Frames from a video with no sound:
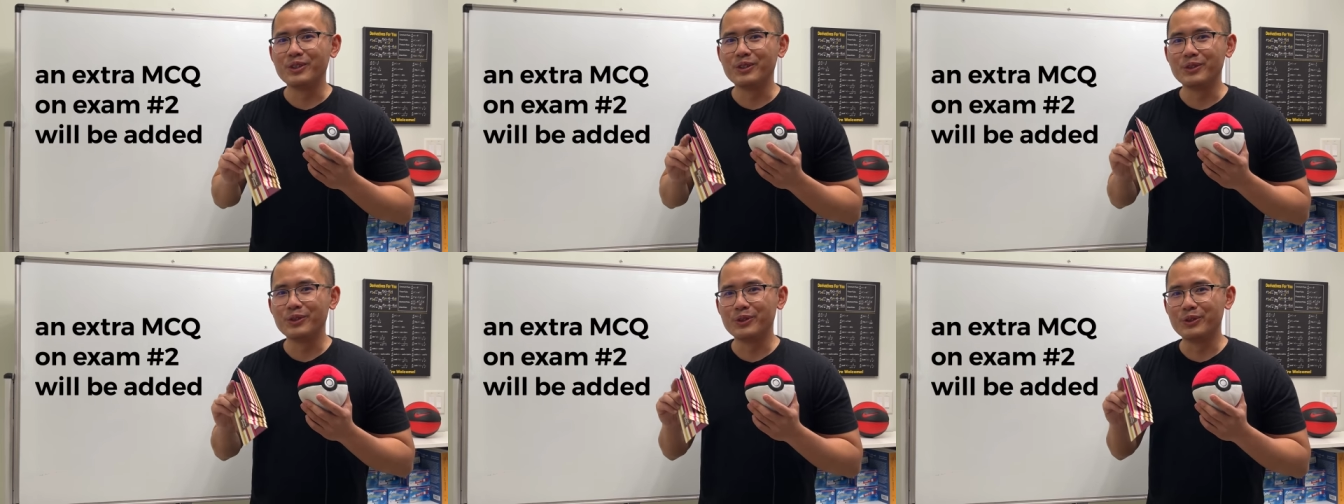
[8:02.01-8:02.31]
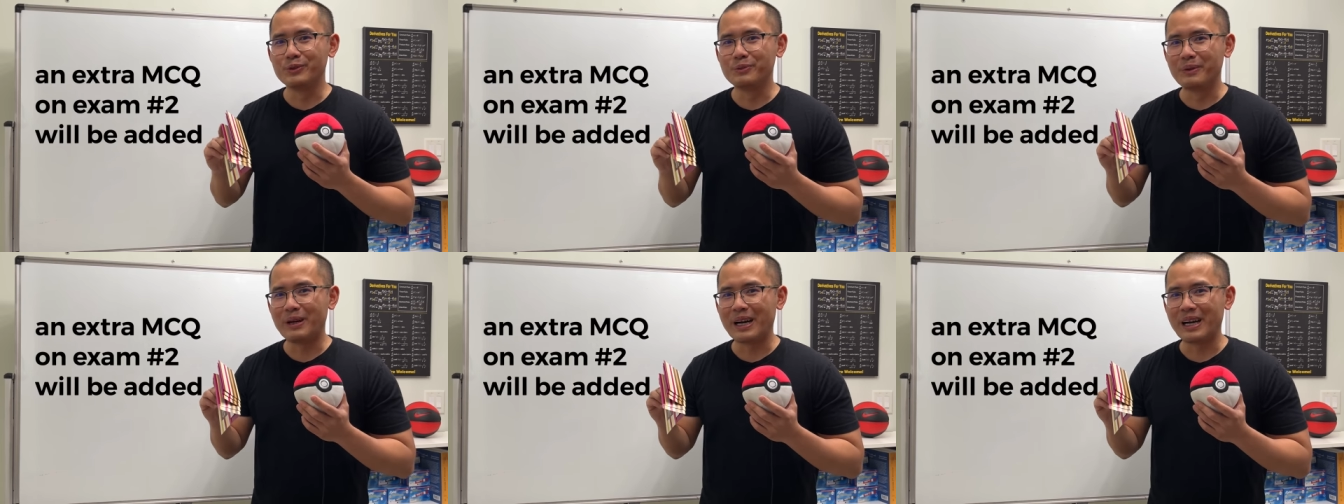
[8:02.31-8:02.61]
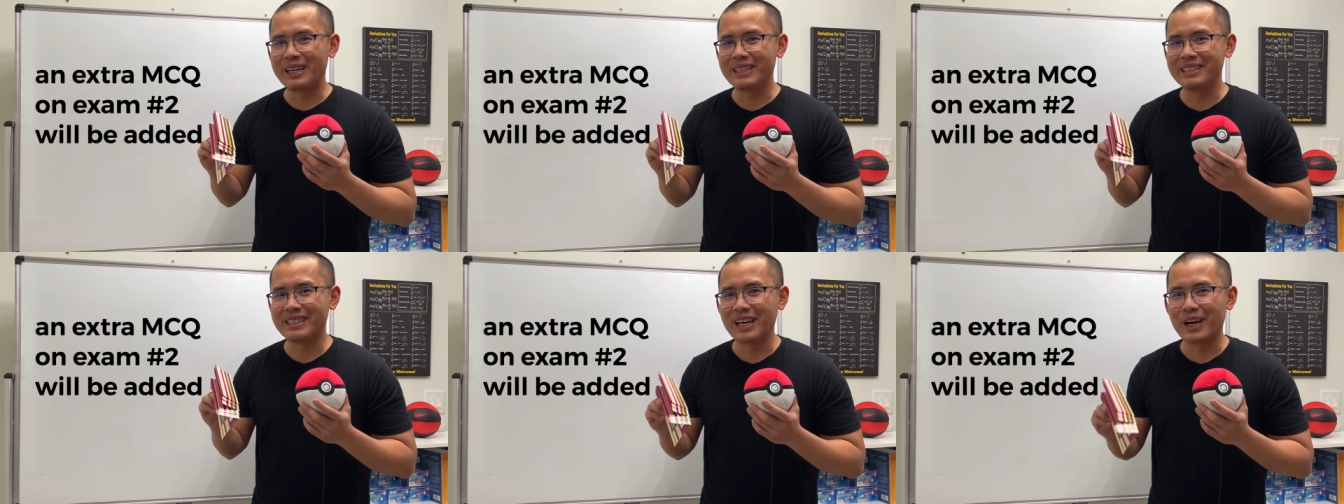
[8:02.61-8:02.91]
to
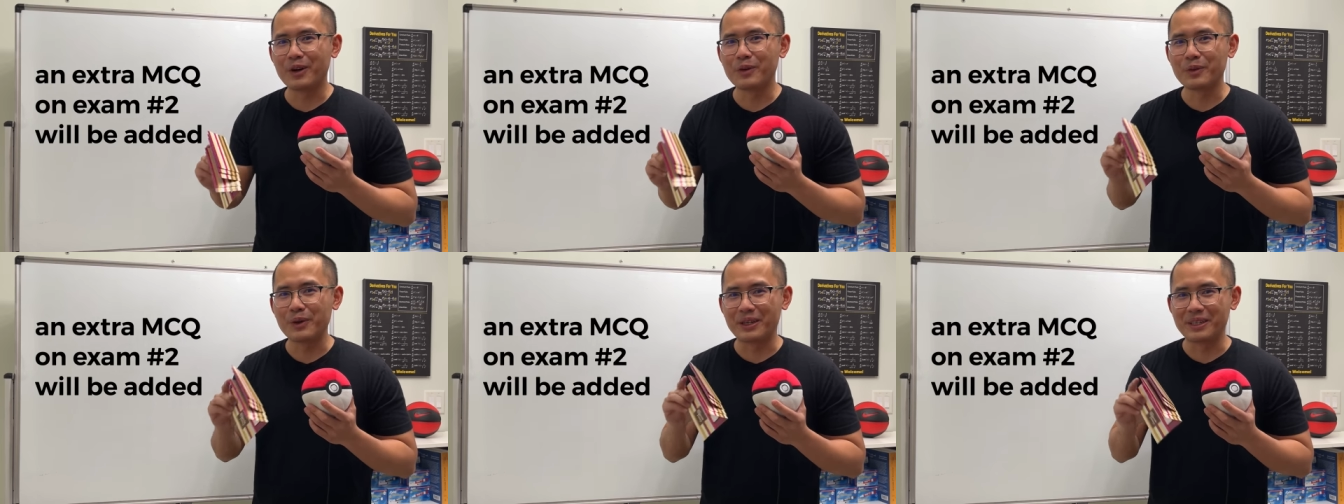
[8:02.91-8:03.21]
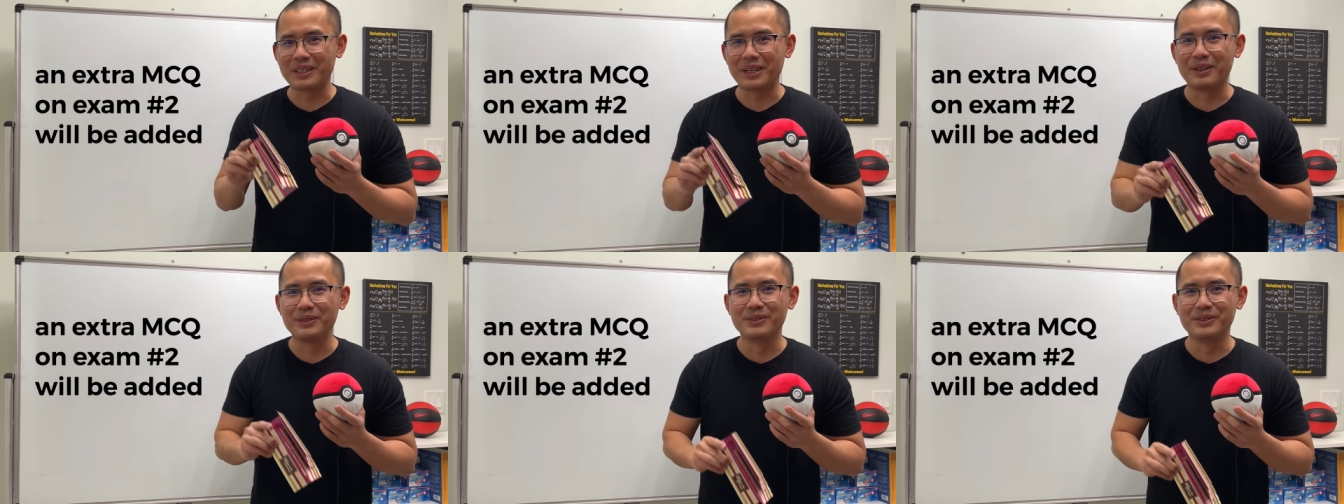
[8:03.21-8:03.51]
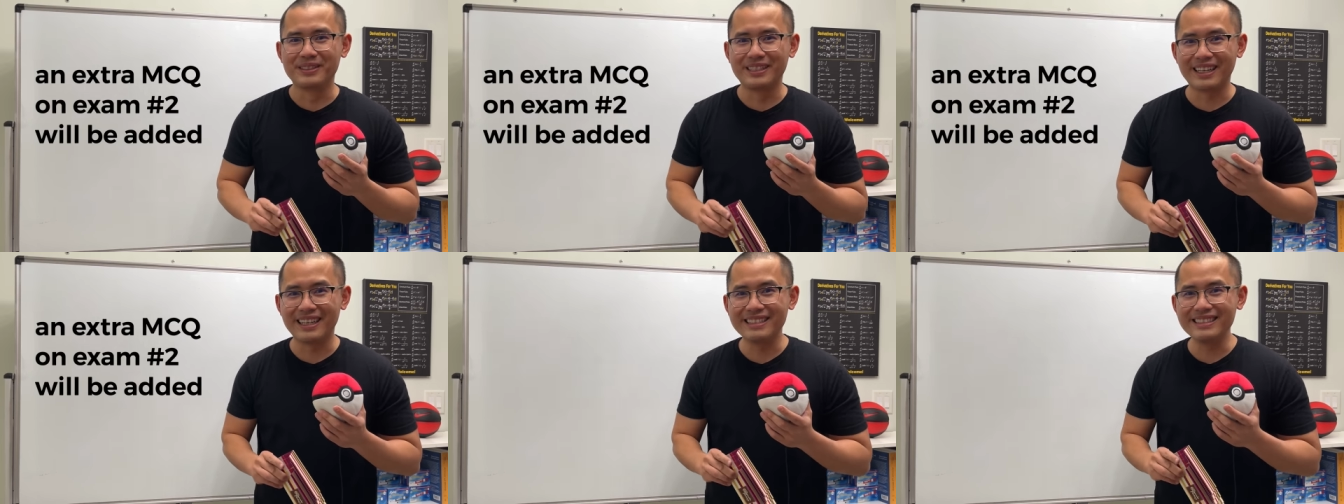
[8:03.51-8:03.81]
my Calc 1, Calc 2
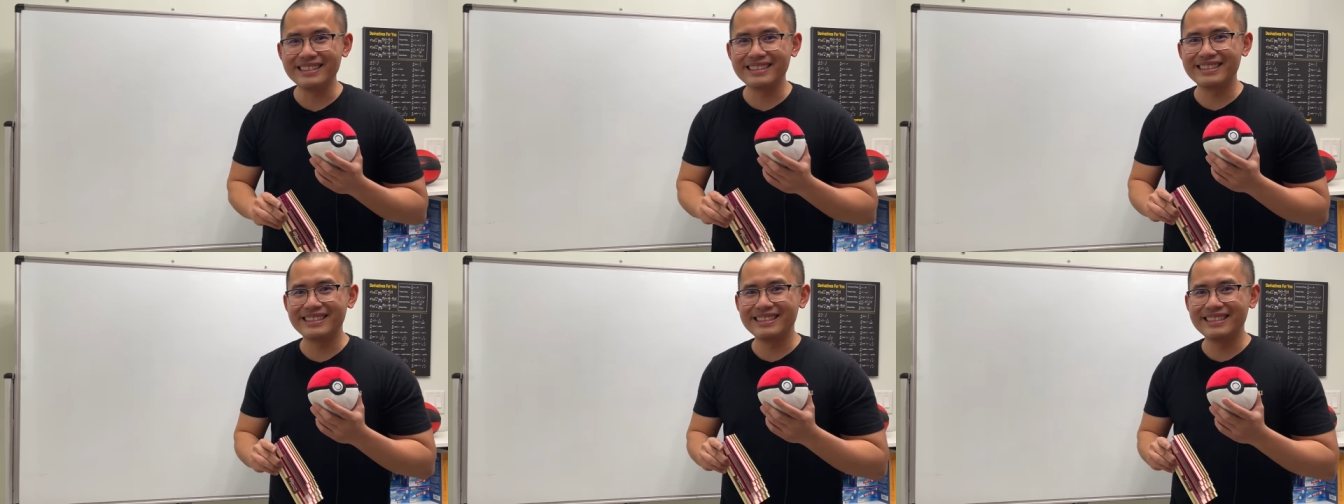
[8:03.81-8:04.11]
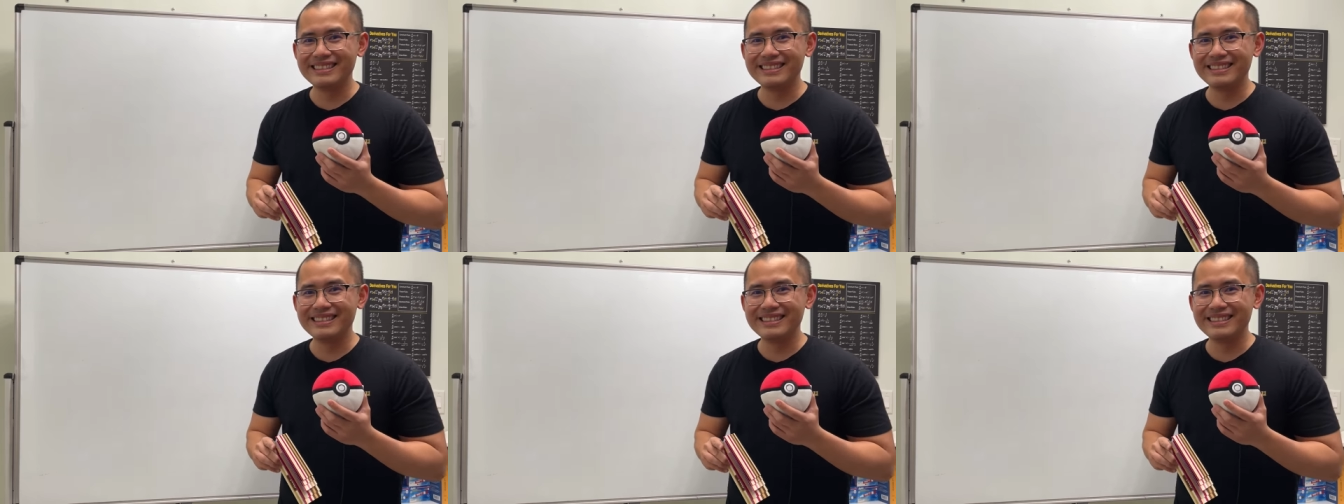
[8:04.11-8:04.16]
test,